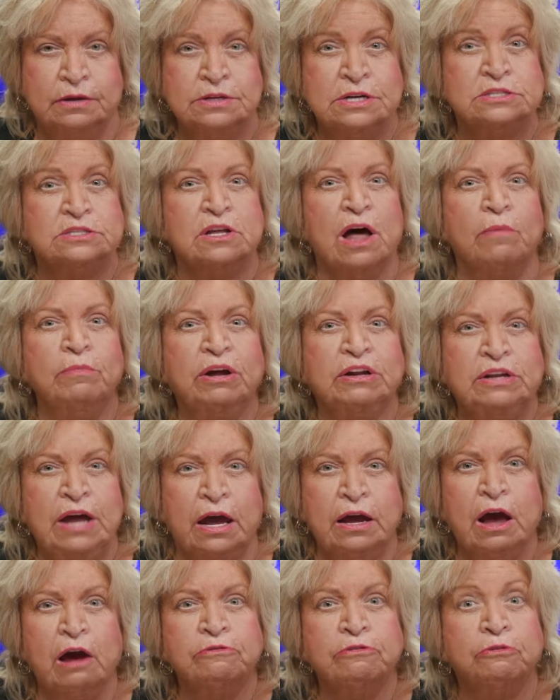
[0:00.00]
The Islamic
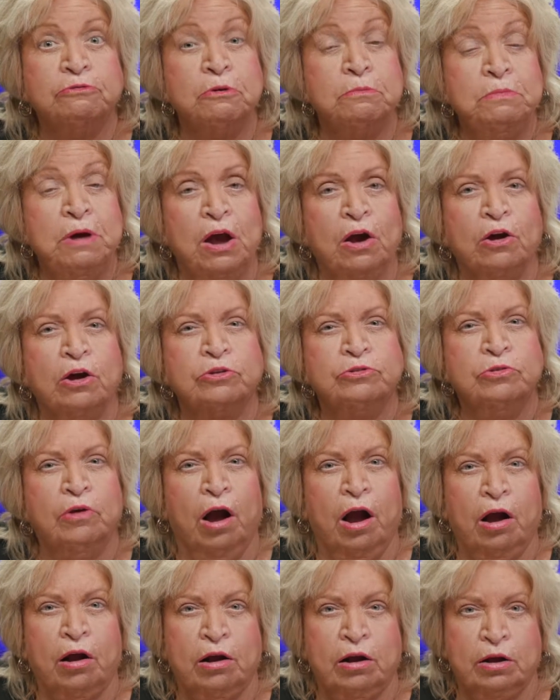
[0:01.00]
takeover of America through
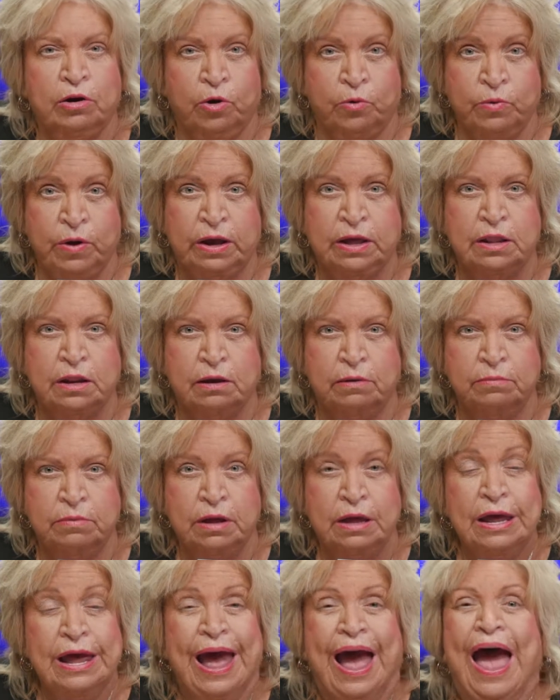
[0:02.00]
our curriculum
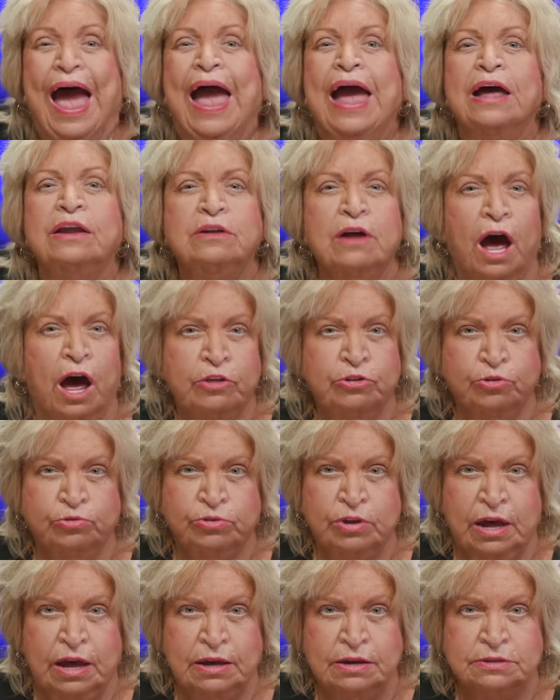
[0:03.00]
and other
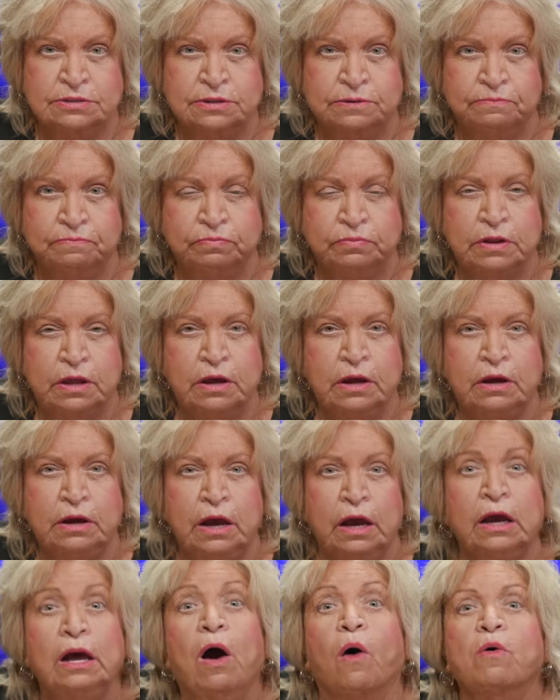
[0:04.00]
things.
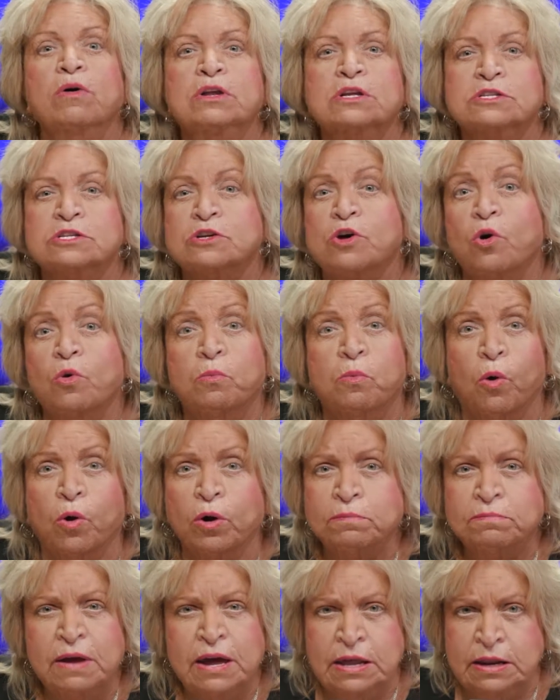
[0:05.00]
Going to school
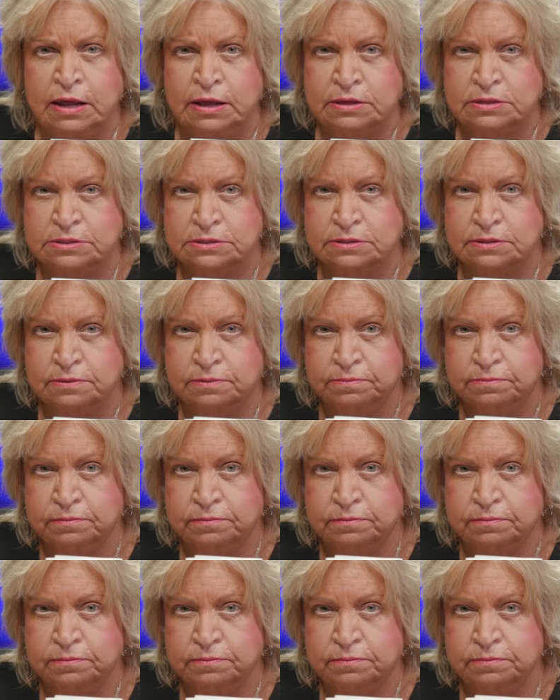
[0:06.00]
board meetings